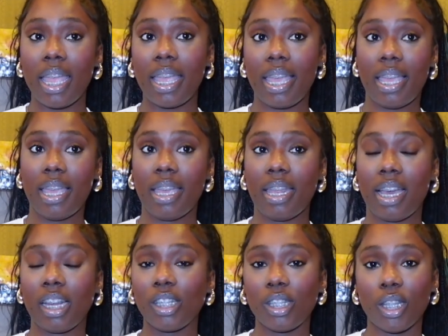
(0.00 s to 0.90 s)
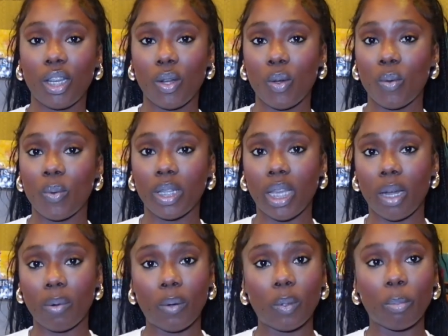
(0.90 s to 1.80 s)
and I just didn't know where that
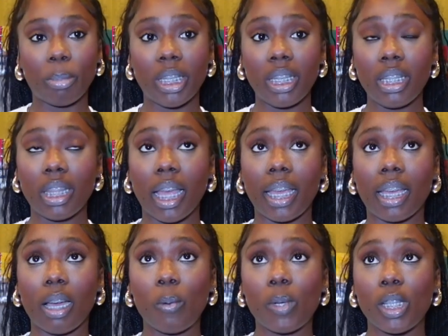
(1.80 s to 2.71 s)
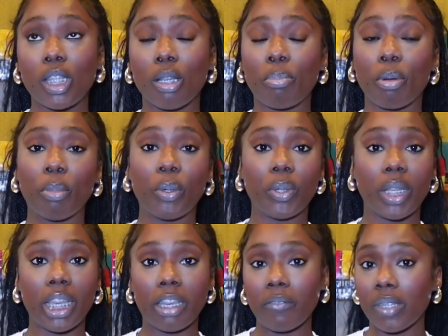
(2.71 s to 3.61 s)
route would be. Like, I wanted to promote the
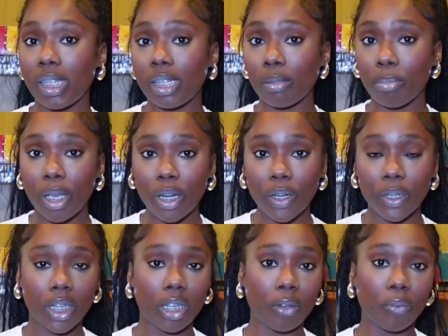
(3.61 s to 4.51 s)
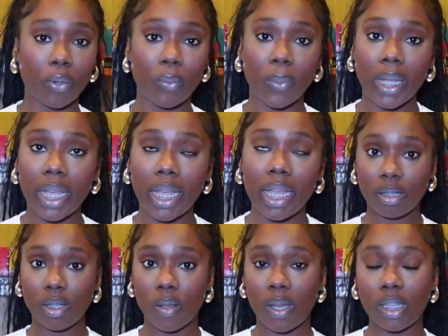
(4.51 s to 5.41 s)
canvases better in a different way,
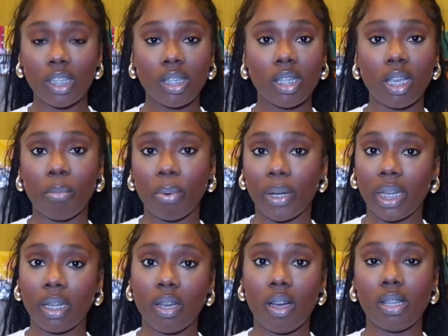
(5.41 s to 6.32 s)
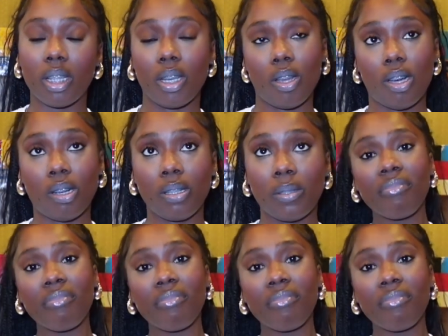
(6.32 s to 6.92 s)
so I just took a break, all in all.